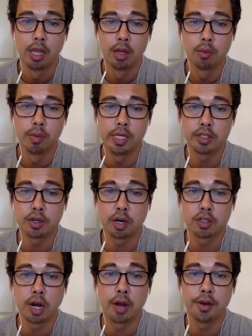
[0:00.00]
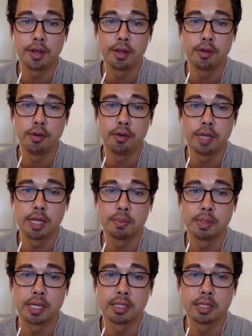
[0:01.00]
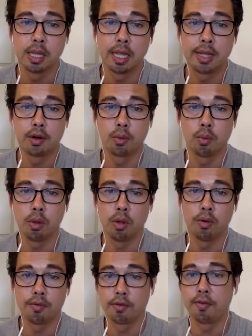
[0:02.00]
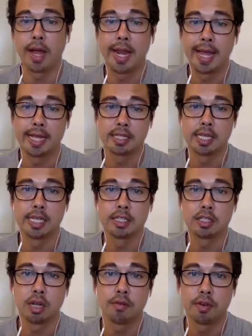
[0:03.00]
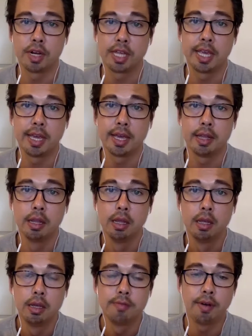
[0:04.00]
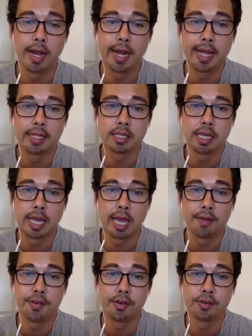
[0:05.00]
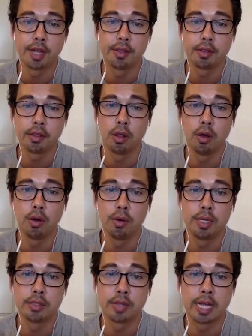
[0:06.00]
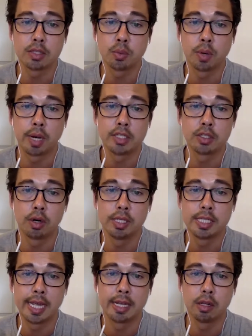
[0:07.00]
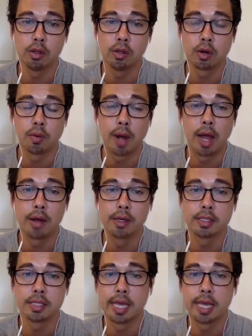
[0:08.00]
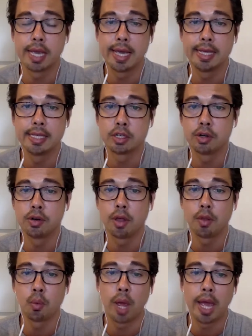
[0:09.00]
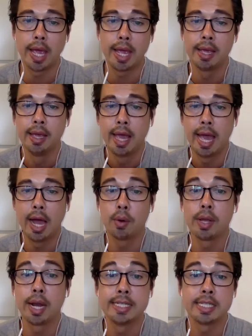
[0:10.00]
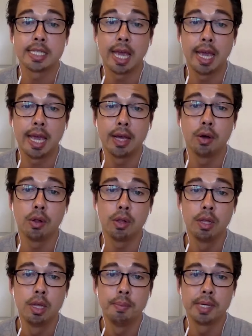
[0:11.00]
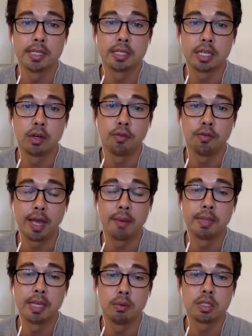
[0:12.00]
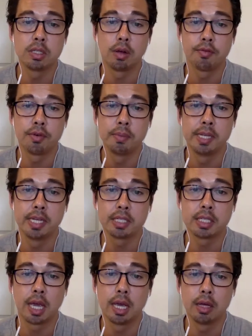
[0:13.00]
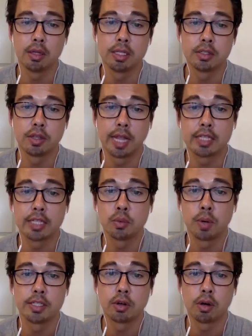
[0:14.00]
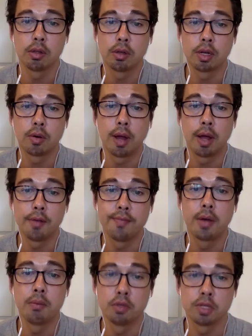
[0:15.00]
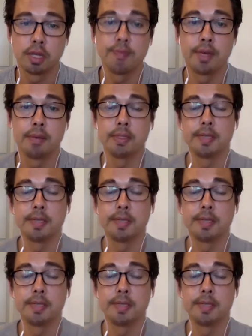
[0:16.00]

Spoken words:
restructure how you're going to do things, because the lender will, for financing, it's tougher to get financing after your 10th loan. And so that's when I started taking a look around and saying, hey, is there another way? How can I scale? Because single family, it was tough for me to scale. And so that's when I started looking around and found multifamily.